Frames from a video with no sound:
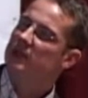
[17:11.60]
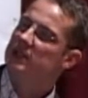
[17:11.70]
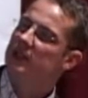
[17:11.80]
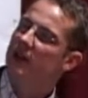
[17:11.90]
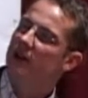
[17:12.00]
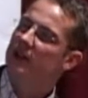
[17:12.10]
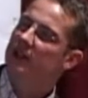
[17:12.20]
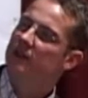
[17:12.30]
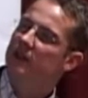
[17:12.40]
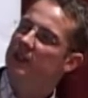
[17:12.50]

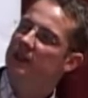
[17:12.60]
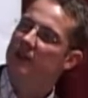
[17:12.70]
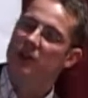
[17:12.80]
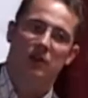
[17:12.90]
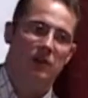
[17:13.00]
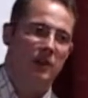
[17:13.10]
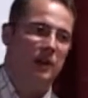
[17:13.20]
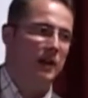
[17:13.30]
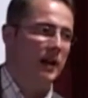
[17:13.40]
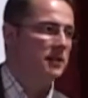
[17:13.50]
even
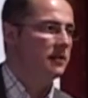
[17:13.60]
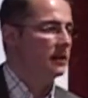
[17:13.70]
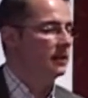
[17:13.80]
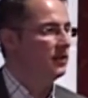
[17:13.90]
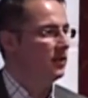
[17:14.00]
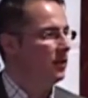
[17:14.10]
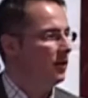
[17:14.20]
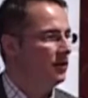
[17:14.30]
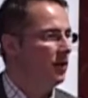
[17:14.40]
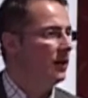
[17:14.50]
unstructured,
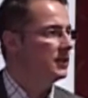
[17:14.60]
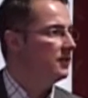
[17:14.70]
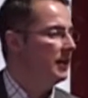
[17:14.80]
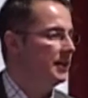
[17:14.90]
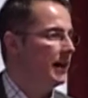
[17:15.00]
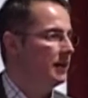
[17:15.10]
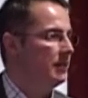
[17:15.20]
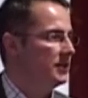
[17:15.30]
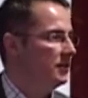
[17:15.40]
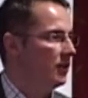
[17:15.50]
so-called no SQL
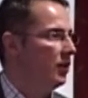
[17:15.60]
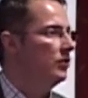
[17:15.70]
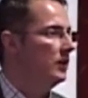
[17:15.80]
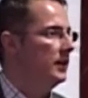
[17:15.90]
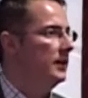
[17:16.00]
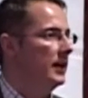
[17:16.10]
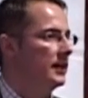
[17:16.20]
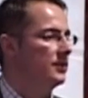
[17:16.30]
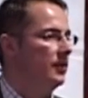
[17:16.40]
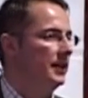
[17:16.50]
database, not only
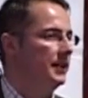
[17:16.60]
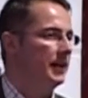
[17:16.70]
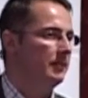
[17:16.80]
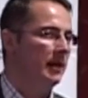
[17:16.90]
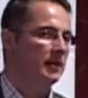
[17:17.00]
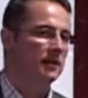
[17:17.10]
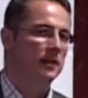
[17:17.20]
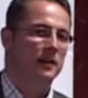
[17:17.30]
SQL database,